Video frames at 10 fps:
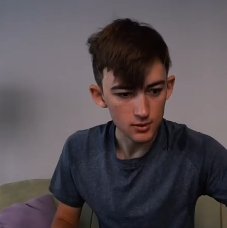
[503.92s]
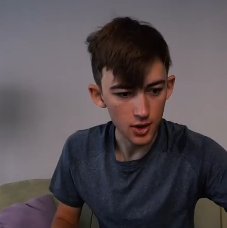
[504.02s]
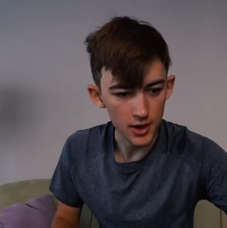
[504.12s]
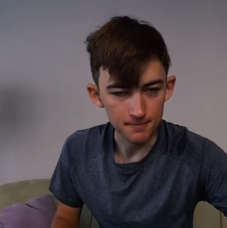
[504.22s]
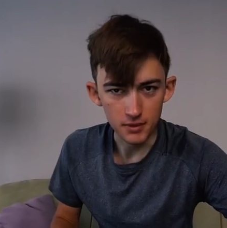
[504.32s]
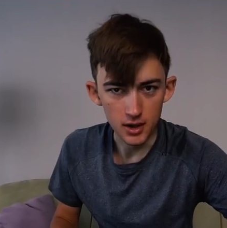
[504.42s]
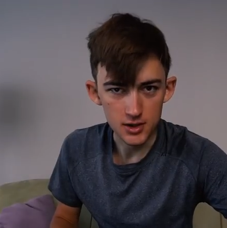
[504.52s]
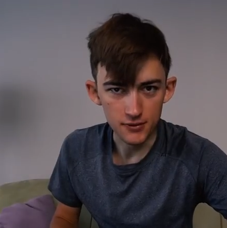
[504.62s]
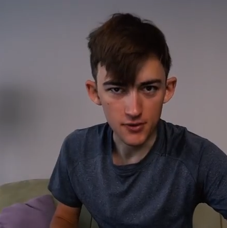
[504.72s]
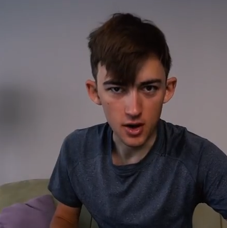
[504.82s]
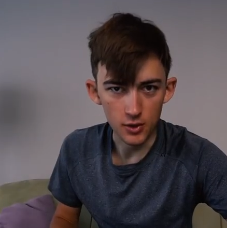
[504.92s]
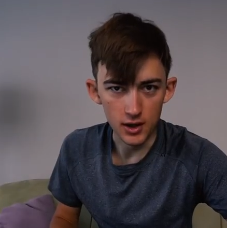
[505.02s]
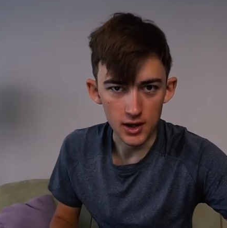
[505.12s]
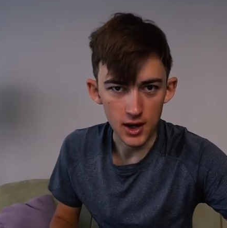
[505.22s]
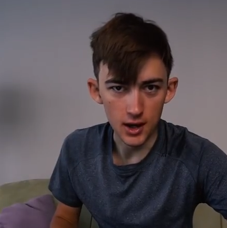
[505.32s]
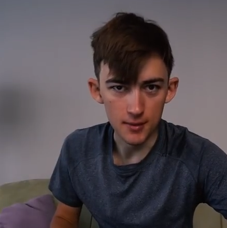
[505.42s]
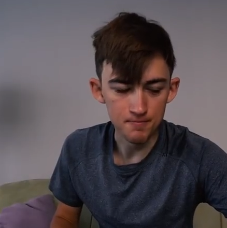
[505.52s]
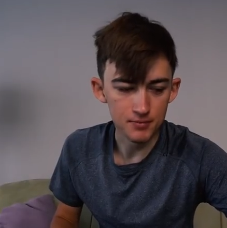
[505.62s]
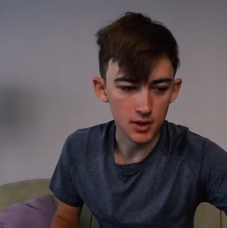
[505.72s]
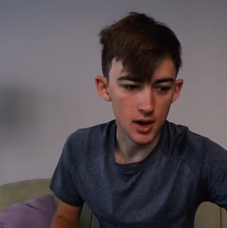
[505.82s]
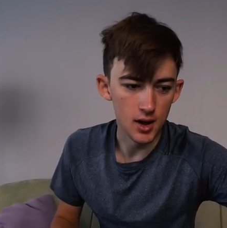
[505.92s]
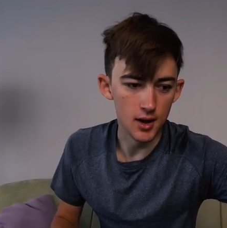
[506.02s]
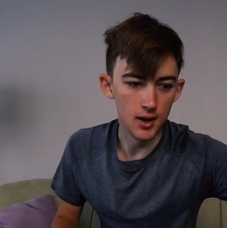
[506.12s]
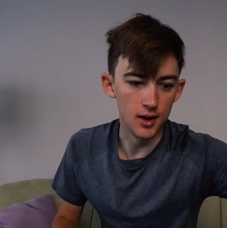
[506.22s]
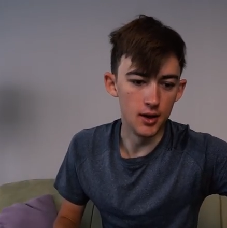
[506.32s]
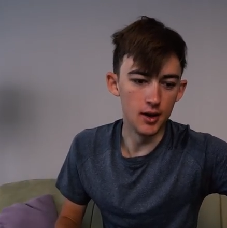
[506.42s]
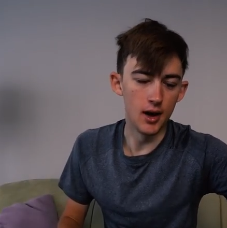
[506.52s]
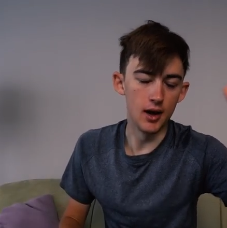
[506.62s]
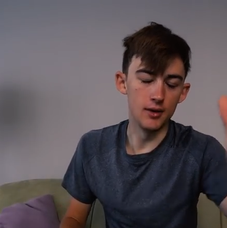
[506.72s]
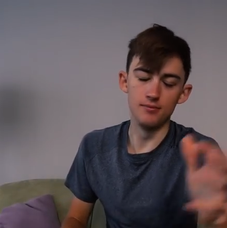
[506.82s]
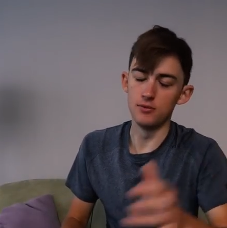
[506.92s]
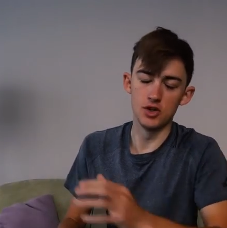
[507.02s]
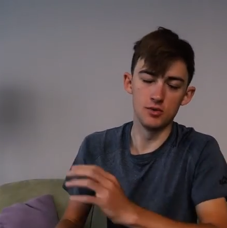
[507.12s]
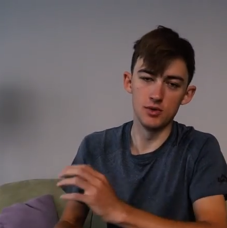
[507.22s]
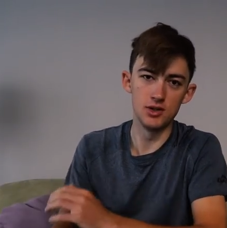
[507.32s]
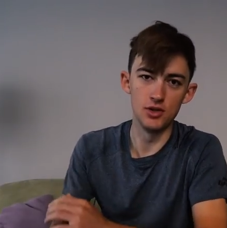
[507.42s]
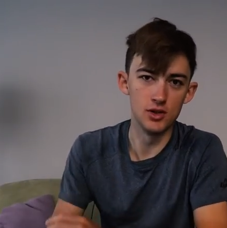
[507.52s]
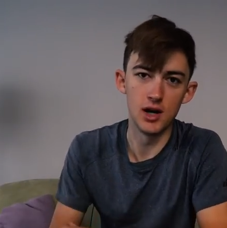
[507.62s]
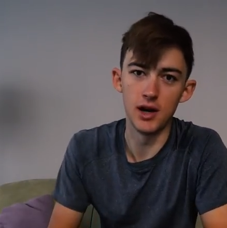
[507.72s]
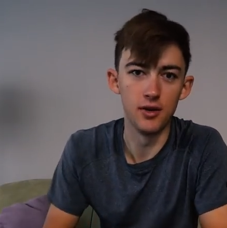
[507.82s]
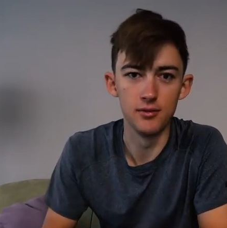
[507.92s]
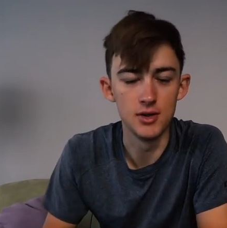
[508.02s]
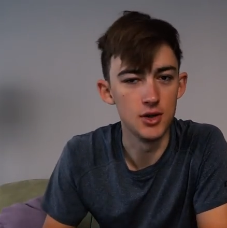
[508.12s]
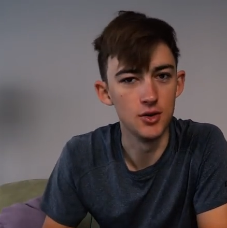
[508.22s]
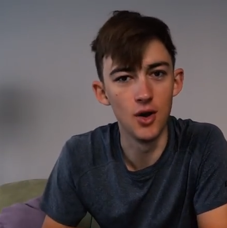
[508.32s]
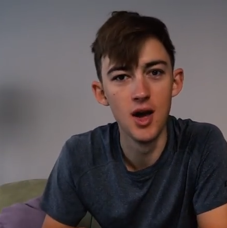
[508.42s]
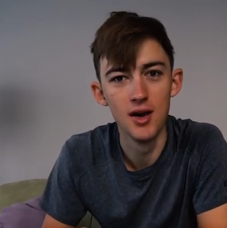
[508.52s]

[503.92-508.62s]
All right, it is the following day. I just was too tired to